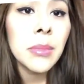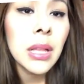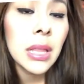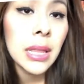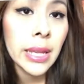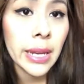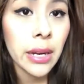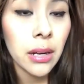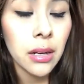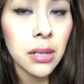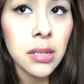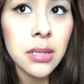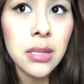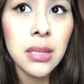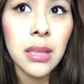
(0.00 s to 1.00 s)

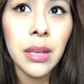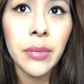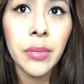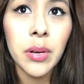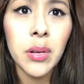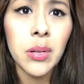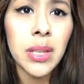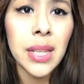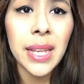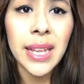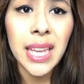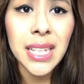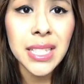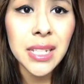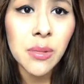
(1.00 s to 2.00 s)
Claire's. They were only like
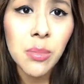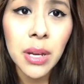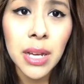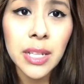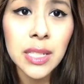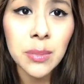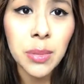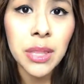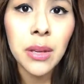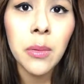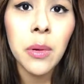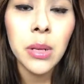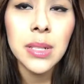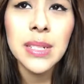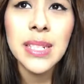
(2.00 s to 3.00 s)
18 bucks, but they were
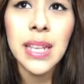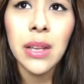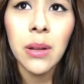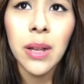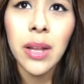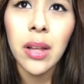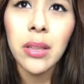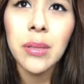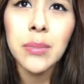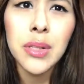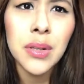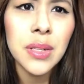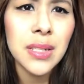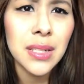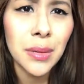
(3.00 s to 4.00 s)
on sale. I got them
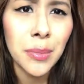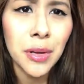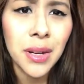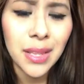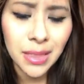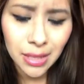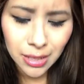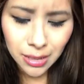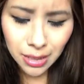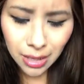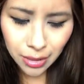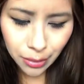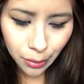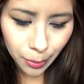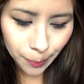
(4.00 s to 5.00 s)
during summer, I think. I
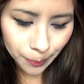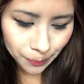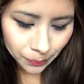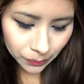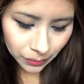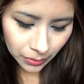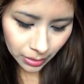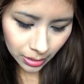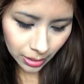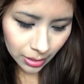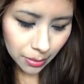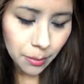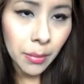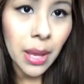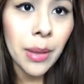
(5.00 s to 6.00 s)
don't know.
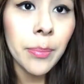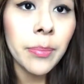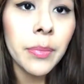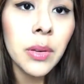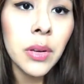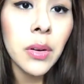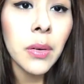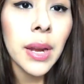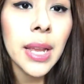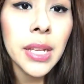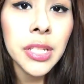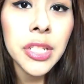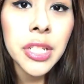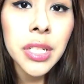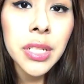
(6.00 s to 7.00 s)
My gray
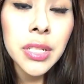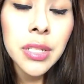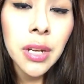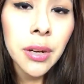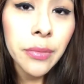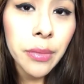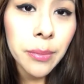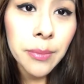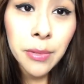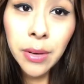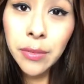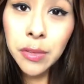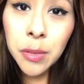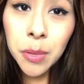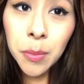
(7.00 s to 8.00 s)
jeans are from
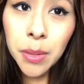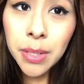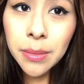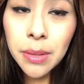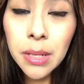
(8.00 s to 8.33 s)
Forever 21.